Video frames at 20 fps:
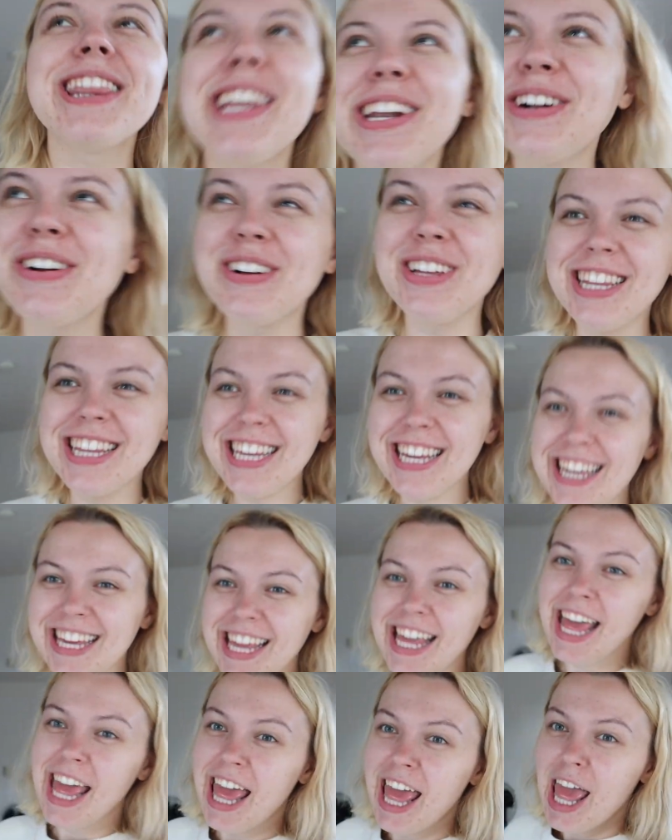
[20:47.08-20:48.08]

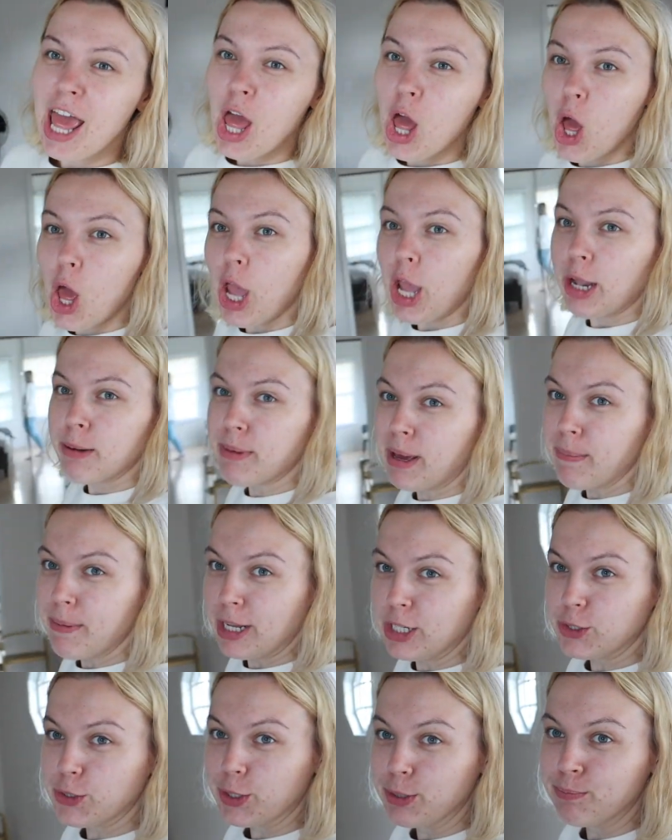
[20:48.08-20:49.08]
literally in my
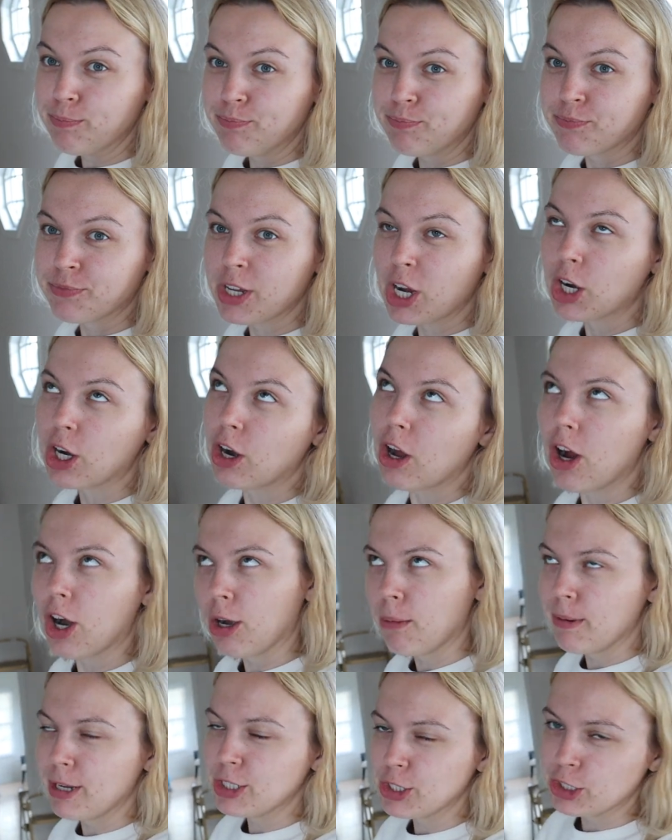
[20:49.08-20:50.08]
bedroom or
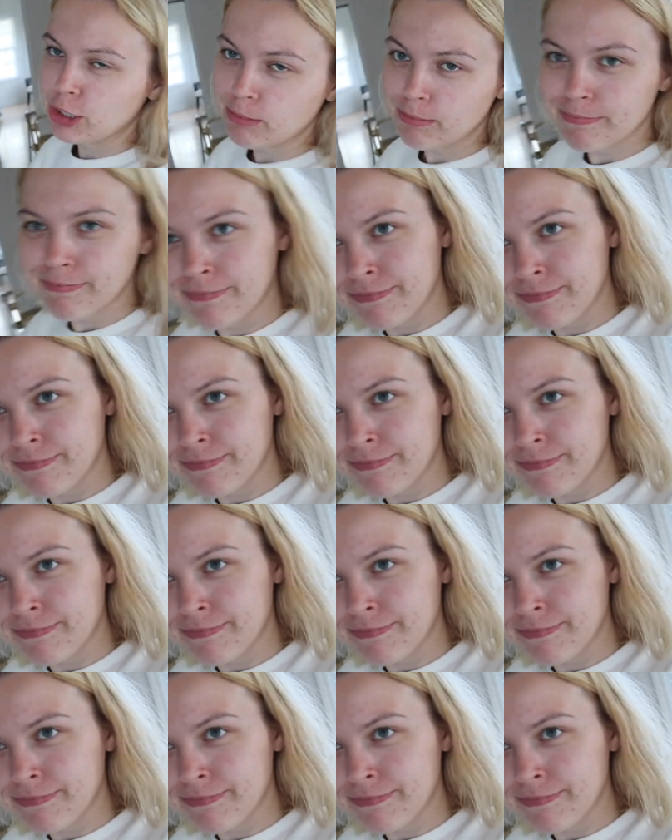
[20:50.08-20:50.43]
our bedroom,